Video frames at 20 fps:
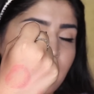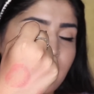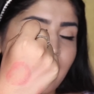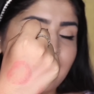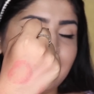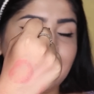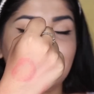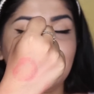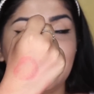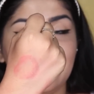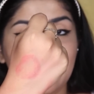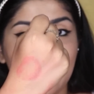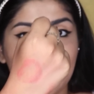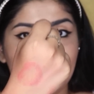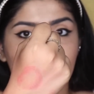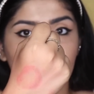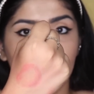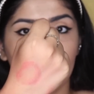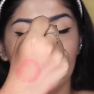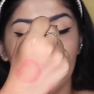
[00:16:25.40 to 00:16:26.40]
but that's
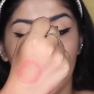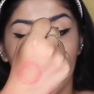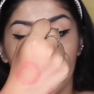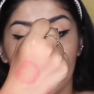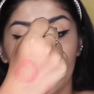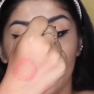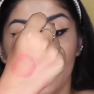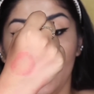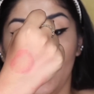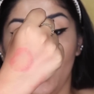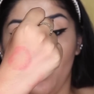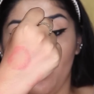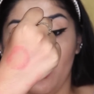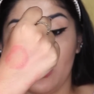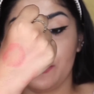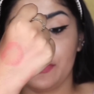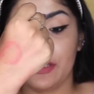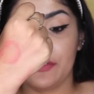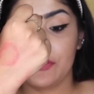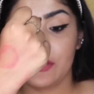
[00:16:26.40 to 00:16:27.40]
lesser than
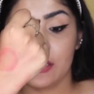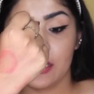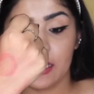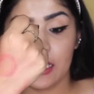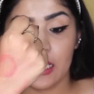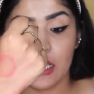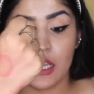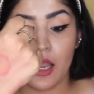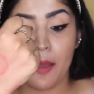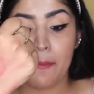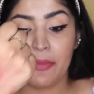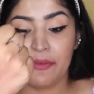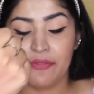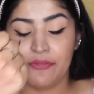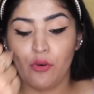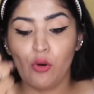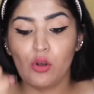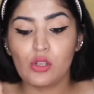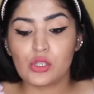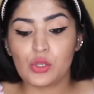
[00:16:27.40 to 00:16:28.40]
what we've seen
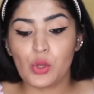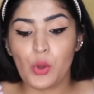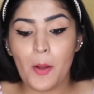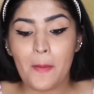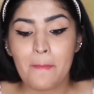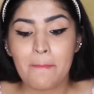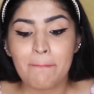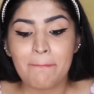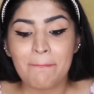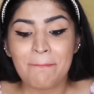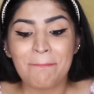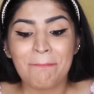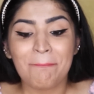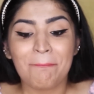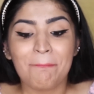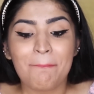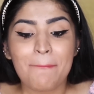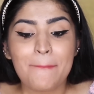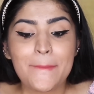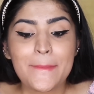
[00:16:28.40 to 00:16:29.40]
before. So
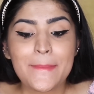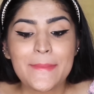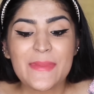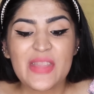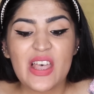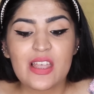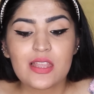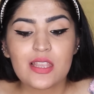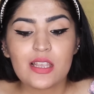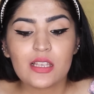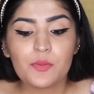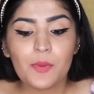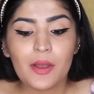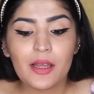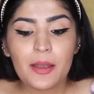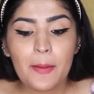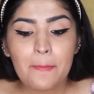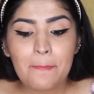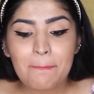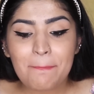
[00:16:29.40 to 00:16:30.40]
this
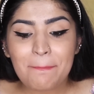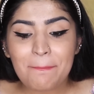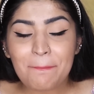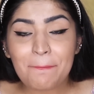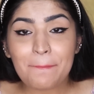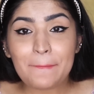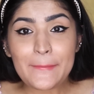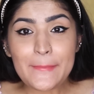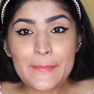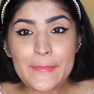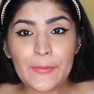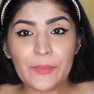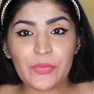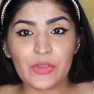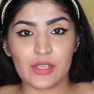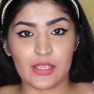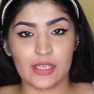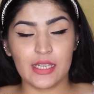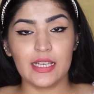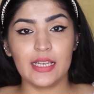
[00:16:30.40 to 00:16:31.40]
one
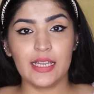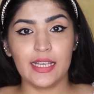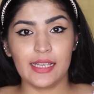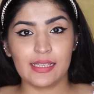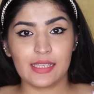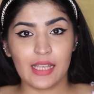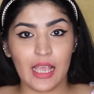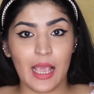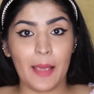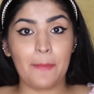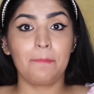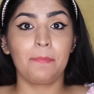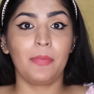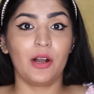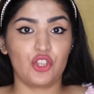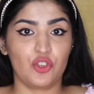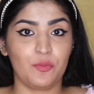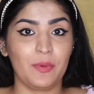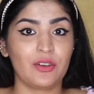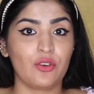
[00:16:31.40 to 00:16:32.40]
still is a
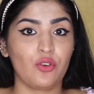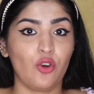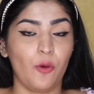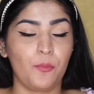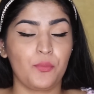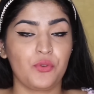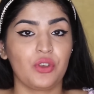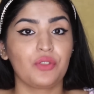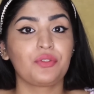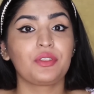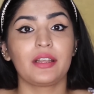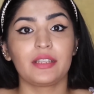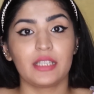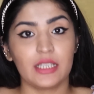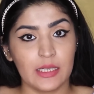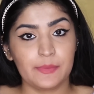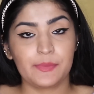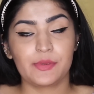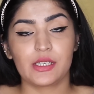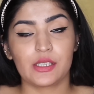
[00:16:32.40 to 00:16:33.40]
much better option than
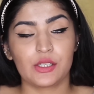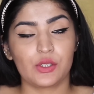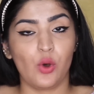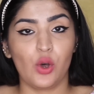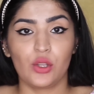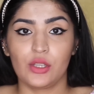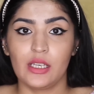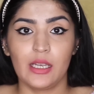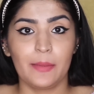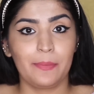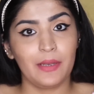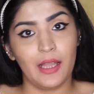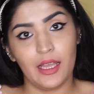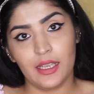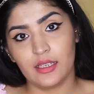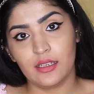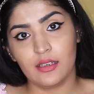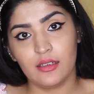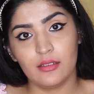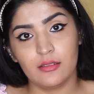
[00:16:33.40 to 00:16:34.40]
the lipsticks or the lip
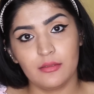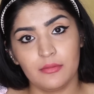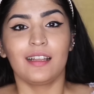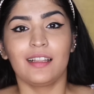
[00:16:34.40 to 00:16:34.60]
liner.